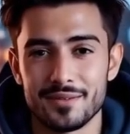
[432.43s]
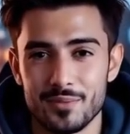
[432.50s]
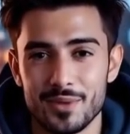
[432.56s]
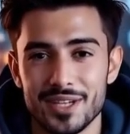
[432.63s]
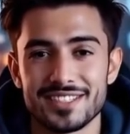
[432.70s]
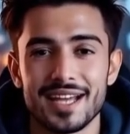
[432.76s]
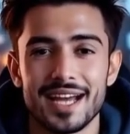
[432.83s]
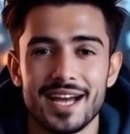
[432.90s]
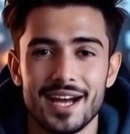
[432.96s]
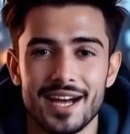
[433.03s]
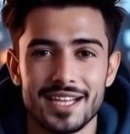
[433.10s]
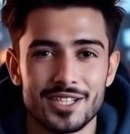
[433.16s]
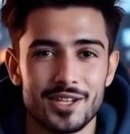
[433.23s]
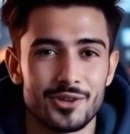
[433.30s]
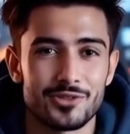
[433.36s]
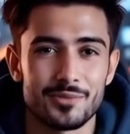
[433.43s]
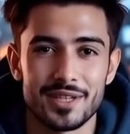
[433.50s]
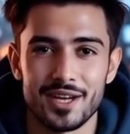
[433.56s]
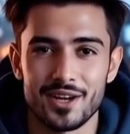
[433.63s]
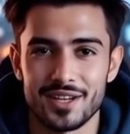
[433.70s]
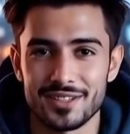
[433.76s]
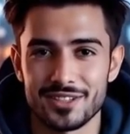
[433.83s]
Wix AI goes
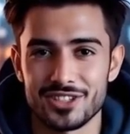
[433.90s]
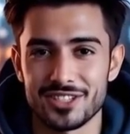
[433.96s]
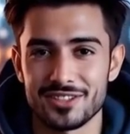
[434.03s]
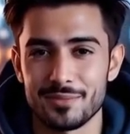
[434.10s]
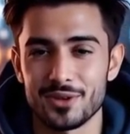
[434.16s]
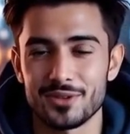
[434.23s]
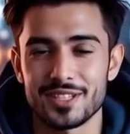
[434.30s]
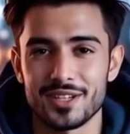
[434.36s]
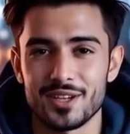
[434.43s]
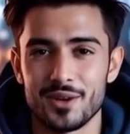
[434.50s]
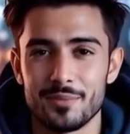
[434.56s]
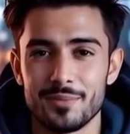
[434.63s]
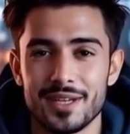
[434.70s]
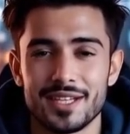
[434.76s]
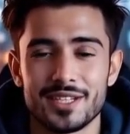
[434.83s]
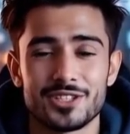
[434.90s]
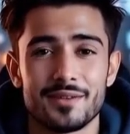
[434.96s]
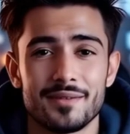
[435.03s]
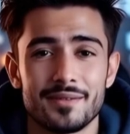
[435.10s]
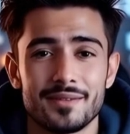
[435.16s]
beyond just building a homepage.